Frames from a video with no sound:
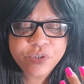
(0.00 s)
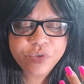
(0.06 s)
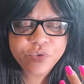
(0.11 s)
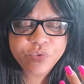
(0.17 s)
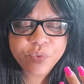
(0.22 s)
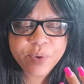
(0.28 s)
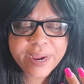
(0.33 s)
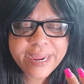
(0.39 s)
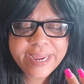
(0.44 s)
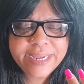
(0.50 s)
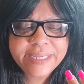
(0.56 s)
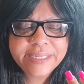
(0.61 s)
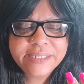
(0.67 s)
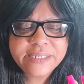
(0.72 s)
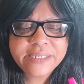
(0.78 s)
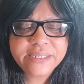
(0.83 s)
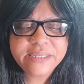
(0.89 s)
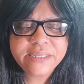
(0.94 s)

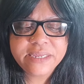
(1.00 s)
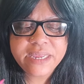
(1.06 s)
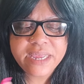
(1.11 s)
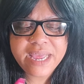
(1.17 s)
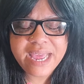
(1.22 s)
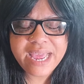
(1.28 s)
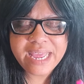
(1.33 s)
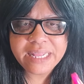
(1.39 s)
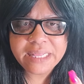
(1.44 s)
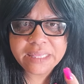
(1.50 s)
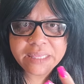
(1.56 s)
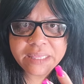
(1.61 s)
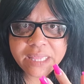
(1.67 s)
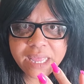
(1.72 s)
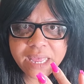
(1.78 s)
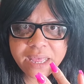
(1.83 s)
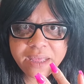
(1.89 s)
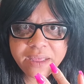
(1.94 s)
grace and
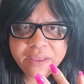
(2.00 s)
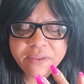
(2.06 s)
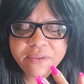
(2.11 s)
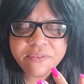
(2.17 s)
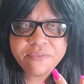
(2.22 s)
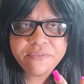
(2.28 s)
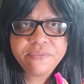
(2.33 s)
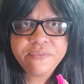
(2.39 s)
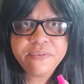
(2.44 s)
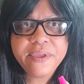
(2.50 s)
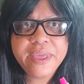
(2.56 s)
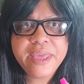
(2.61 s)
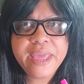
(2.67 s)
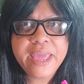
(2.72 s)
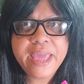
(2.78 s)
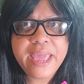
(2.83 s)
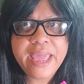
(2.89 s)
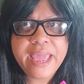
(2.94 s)
love
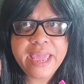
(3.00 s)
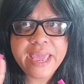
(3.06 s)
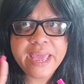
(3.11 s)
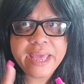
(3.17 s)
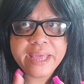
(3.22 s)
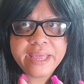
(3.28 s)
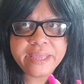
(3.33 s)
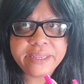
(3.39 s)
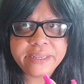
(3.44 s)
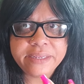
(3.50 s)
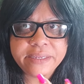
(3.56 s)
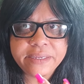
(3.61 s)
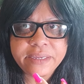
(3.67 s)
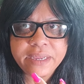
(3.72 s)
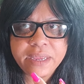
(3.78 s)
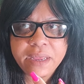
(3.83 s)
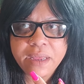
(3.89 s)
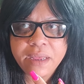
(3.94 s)

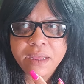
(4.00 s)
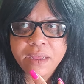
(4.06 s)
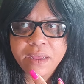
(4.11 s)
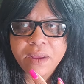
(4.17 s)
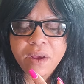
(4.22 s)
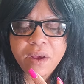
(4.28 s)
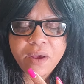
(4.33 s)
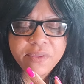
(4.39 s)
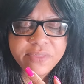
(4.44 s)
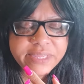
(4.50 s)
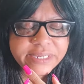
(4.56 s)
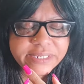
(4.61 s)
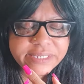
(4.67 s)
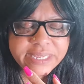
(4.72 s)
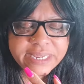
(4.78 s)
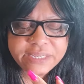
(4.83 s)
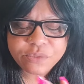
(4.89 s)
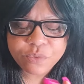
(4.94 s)
and uh, all these
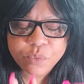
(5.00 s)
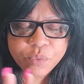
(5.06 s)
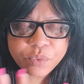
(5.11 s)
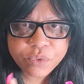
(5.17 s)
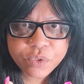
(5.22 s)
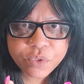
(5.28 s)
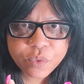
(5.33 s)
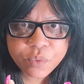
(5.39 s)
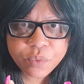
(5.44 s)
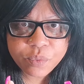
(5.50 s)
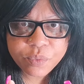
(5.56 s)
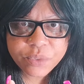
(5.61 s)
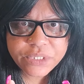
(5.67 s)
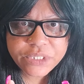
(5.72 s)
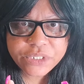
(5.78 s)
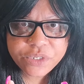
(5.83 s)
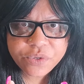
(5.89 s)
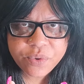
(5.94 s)
things,
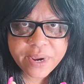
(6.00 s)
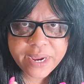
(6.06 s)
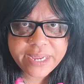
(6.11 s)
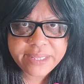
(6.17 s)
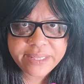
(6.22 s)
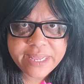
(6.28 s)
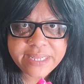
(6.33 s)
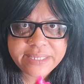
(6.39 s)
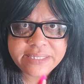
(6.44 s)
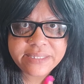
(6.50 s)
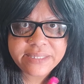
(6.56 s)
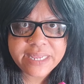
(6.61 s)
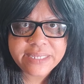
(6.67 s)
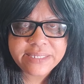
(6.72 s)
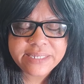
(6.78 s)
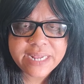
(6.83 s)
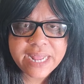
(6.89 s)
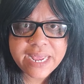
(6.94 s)
which is great. That's
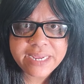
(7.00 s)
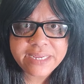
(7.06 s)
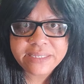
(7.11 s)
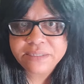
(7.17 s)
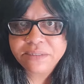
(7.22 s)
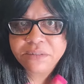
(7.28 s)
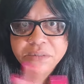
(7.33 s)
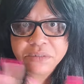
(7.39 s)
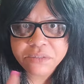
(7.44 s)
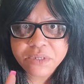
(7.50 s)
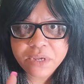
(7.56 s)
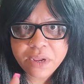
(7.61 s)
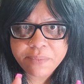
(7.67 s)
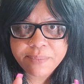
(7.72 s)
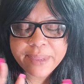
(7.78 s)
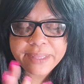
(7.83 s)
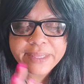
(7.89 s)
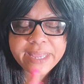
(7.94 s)
that's nice. You can talk
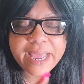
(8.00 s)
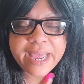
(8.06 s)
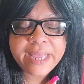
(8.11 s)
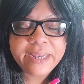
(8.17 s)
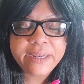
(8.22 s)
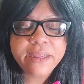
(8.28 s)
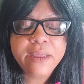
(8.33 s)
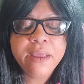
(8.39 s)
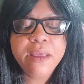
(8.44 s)
about that.